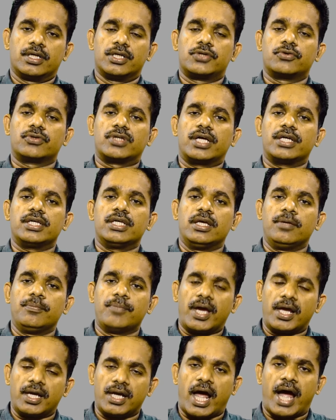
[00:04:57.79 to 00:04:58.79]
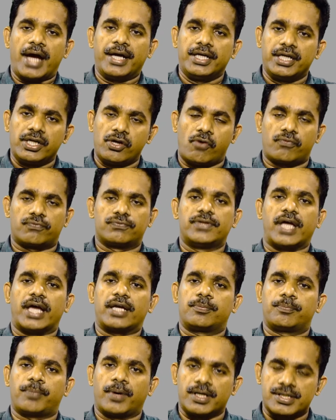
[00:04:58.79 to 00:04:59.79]
to the email ID of
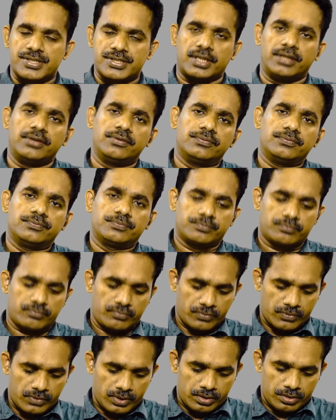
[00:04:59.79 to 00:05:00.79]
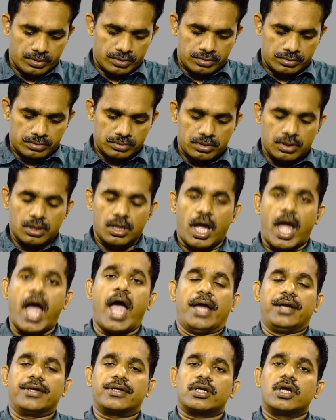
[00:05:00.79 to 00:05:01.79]
that person. And